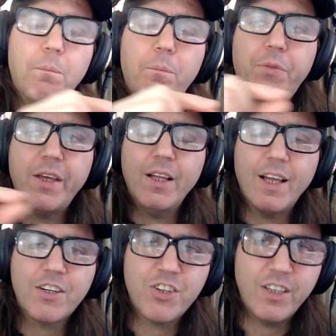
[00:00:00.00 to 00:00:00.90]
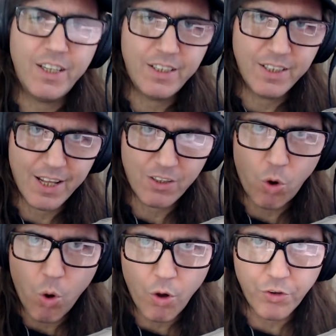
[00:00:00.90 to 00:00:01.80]
the election didn't get
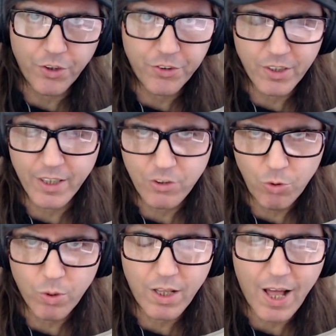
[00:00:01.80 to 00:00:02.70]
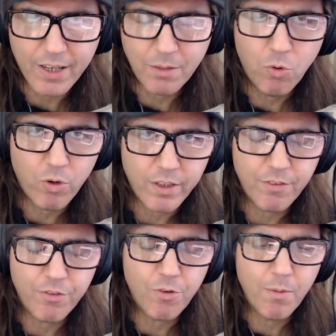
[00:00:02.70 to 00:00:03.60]
called until like two o'clock in the morning,
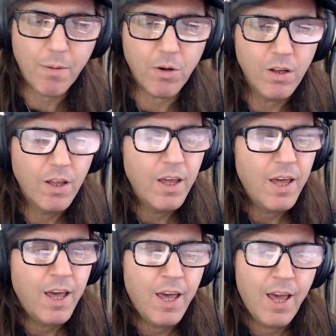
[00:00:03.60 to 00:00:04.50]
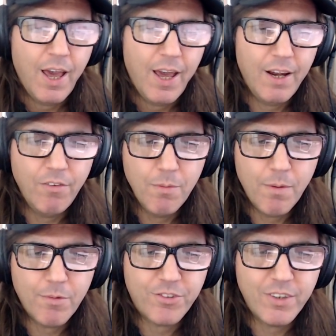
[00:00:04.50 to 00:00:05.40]
if you remember. And I
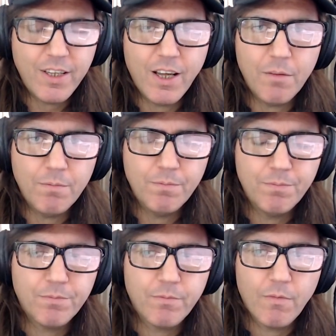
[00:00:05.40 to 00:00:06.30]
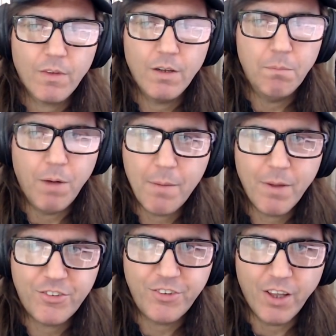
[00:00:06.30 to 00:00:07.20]
remember sitting up by
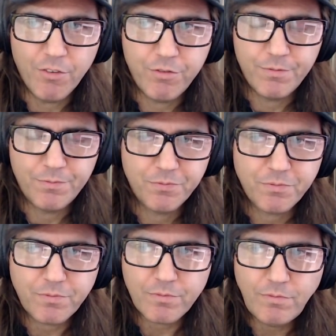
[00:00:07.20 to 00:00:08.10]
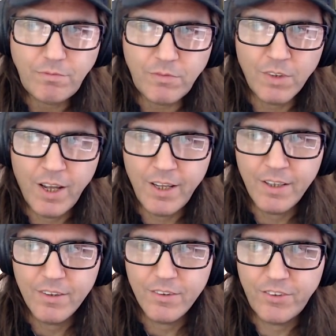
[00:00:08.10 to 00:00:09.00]
myself, right,
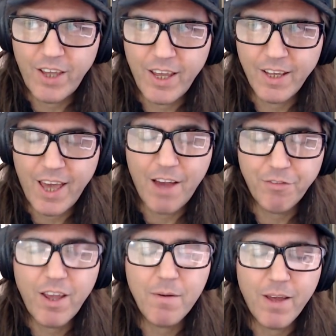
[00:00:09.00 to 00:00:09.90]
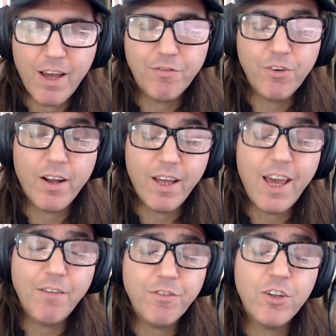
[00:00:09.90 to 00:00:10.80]
saying after after I, after